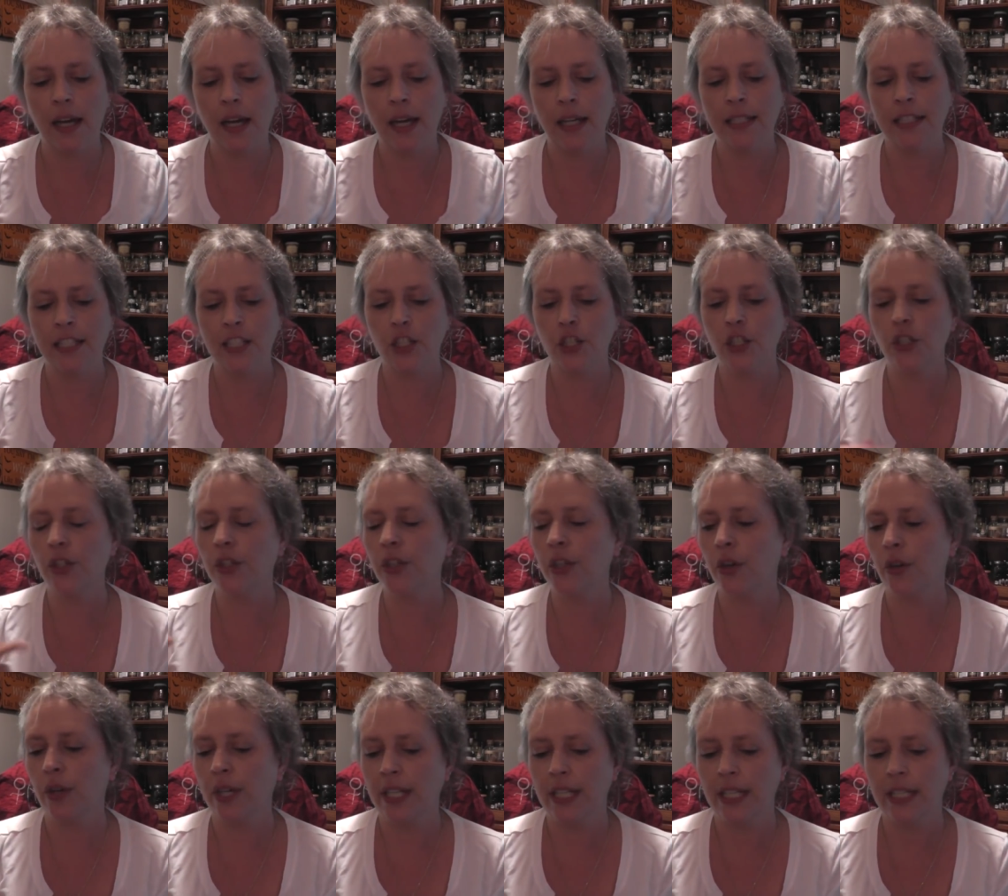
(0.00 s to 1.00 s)
additional
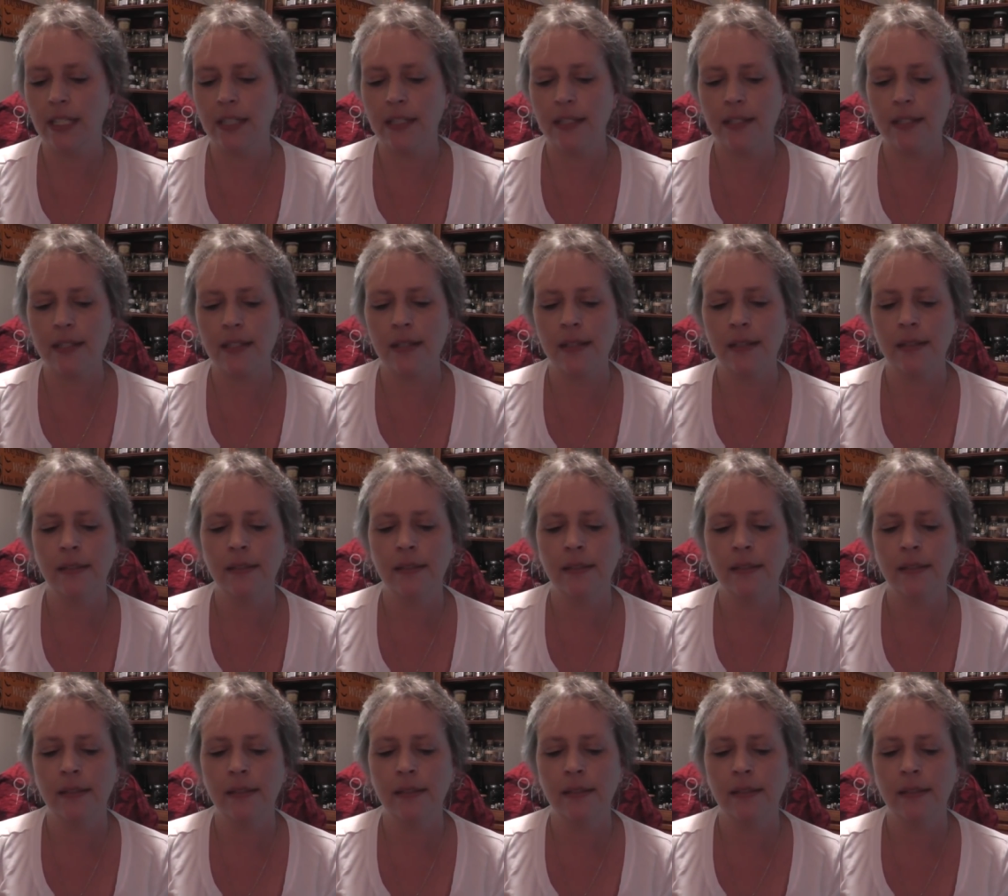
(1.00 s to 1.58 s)
ingredients